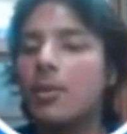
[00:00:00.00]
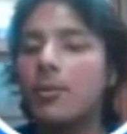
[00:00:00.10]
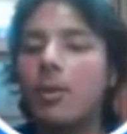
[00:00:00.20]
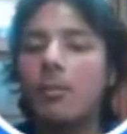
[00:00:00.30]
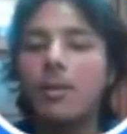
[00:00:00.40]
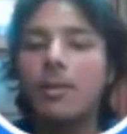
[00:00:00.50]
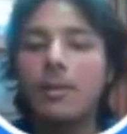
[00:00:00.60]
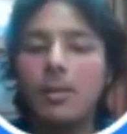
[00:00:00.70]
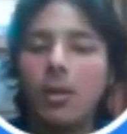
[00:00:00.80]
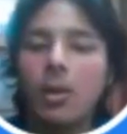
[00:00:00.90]
or the form
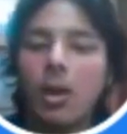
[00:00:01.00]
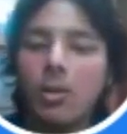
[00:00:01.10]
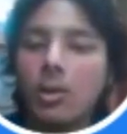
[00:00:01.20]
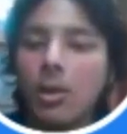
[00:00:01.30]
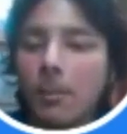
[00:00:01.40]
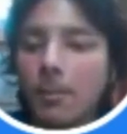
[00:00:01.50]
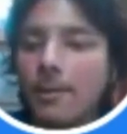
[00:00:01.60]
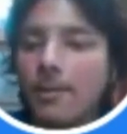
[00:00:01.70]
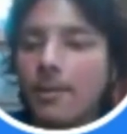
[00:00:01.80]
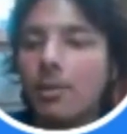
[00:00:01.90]
builder, on the top
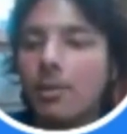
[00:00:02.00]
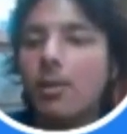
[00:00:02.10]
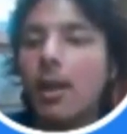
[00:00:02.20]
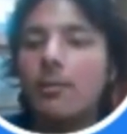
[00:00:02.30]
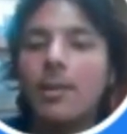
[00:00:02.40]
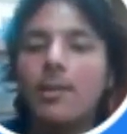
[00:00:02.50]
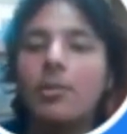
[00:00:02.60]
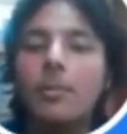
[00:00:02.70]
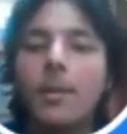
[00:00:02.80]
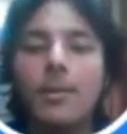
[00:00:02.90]
right screen, you'll have these
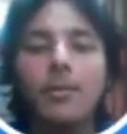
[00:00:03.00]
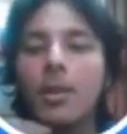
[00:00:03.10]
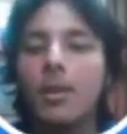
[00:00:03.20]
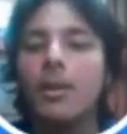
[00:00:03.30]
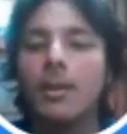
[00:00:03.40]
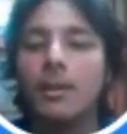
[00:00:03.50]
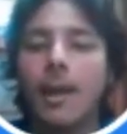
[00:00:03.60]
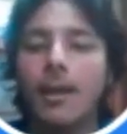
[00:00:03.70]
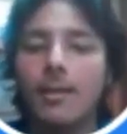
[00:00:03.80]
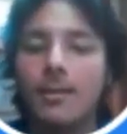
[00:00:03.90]
two buttons where you can
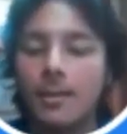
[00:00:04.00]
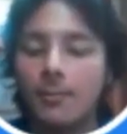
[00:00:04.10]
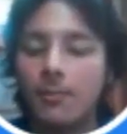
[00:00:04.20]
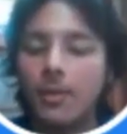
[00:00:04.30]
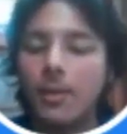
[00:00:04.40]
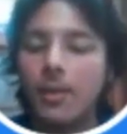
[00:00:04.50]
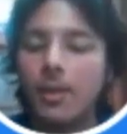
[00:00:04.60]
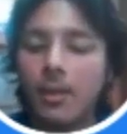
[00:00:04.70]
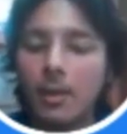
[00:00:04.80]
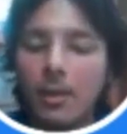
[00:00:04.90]
access them.
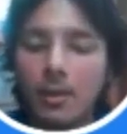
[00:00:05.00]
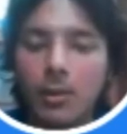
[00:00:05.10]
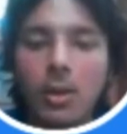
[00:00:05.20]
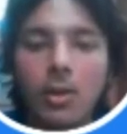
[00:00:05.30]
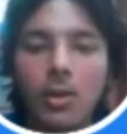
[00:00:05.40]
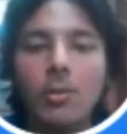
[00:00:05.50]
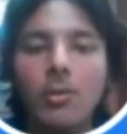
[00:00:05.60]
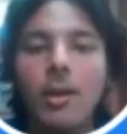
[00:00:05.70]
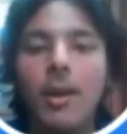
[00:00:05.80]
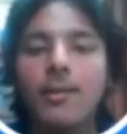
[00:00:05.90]
You can
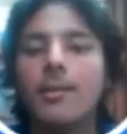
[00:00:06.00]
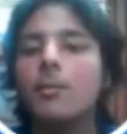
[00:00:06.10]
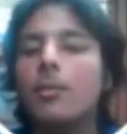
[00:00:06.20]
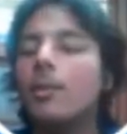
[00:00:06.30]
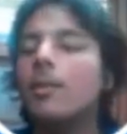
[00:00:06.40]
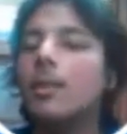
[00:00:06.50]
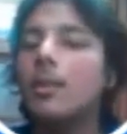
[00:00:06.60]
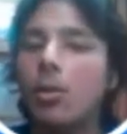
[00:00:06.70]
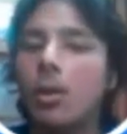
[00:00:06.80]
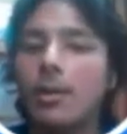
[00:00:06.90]
also access them using the
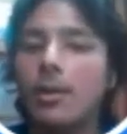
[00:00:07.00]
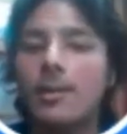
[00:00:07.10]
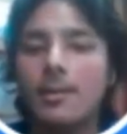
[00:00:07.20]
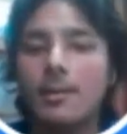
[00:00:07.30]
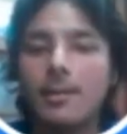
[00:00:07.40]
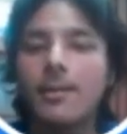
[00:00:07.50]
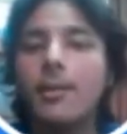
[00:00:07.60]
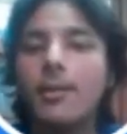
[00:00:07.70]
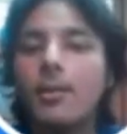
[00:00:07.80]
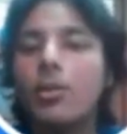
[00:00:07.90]
URLs
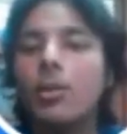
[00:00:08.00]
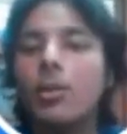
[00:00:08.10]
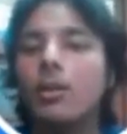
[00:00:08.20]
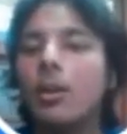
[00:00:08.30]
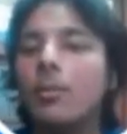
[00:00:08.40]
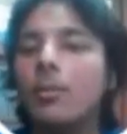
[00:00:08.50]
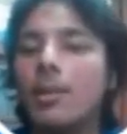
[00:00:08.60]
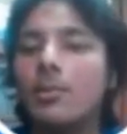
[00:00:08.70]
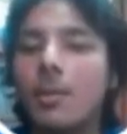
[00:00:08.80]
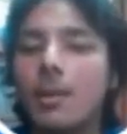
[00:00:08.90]

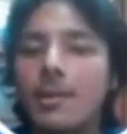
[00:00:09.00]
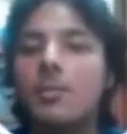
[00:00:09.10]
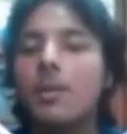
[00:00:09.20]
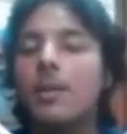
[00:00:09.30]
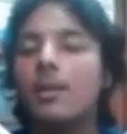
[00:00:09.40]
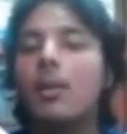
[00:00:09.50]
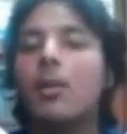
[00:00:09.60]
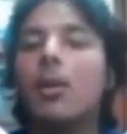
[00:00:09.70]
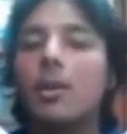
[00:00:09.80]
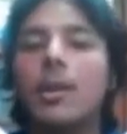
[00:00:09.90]
cliq.zoho.com/message builder
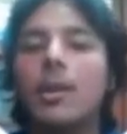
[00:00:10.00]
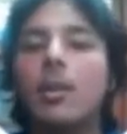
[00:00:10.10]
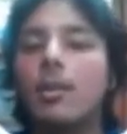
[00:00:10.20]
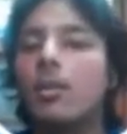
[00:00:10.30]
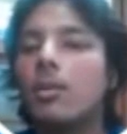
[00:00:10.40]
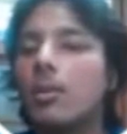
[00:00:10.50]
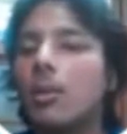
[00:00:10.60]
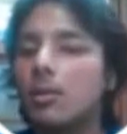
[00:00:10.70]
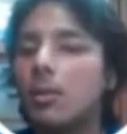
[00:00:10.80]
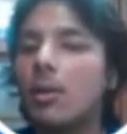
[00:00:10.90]
or
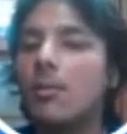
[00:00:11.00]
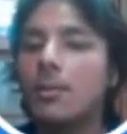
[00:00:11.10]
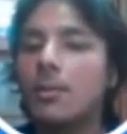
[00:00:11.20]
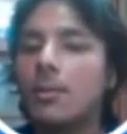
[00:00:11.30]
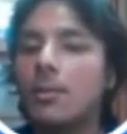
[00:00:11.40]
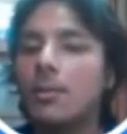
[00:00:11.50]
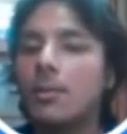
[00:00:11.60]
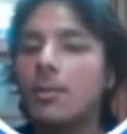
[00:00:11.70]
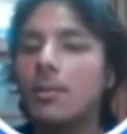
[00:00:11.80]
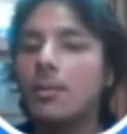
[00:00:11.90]

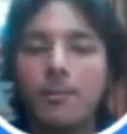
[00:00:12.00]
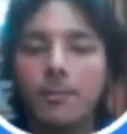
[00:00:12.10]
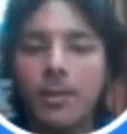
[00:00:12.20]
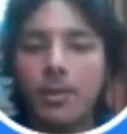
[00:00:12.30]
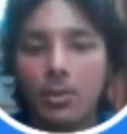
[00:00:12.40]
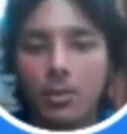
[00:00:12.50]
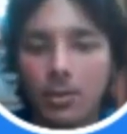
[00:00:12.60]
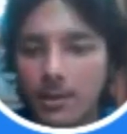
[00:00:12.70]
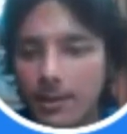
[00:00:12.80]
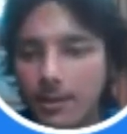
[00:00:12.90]
cliq.zoho.com/form builder. So
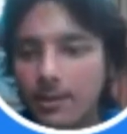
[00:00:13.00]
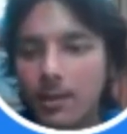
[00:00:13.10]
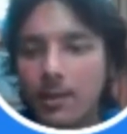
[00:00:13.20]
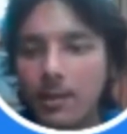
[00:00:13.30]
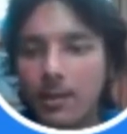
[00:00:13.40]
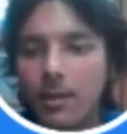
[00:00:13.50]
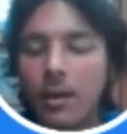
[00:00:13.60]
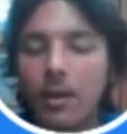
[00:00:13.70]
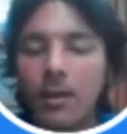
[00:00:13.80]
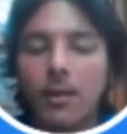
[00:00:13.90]
this is the
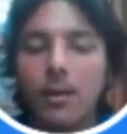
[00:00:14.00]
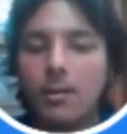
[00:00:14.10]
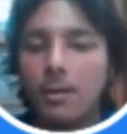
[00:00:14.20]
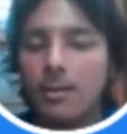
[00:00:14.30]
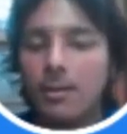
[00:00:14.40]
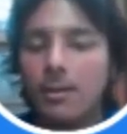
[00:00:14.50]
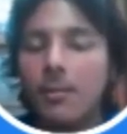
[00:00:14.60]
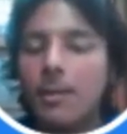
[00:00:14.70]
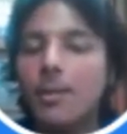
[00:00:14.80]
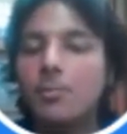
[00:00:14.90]

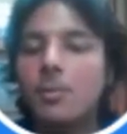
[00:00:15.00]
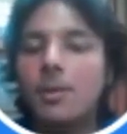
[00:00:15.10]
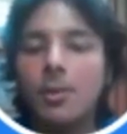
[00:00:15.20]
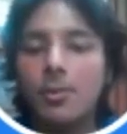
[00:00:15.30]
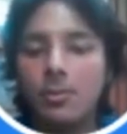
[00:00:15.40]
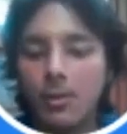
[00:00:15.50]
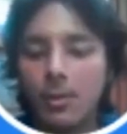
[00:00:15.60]
message builder view,